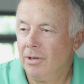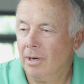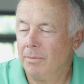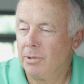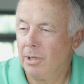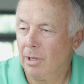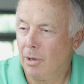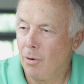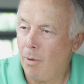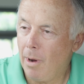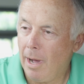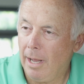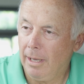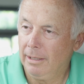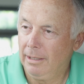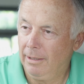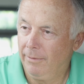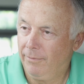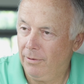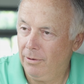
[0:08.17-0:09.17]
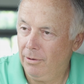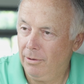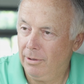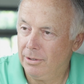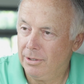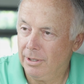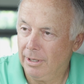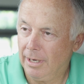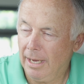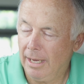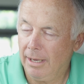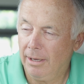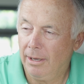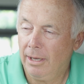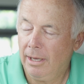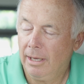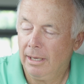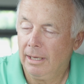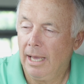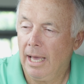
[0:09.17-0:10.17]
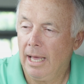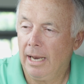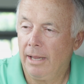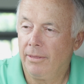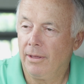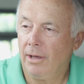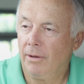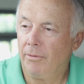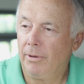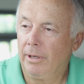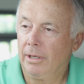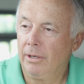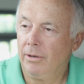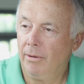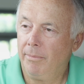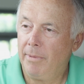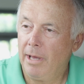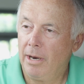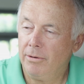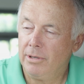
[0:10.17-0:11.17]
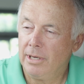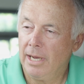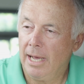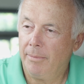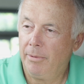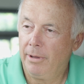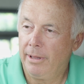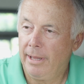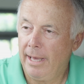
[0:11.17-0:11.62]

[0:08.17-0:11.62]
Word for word: terms of the quality of food that you got, God, I thought we could do a better job with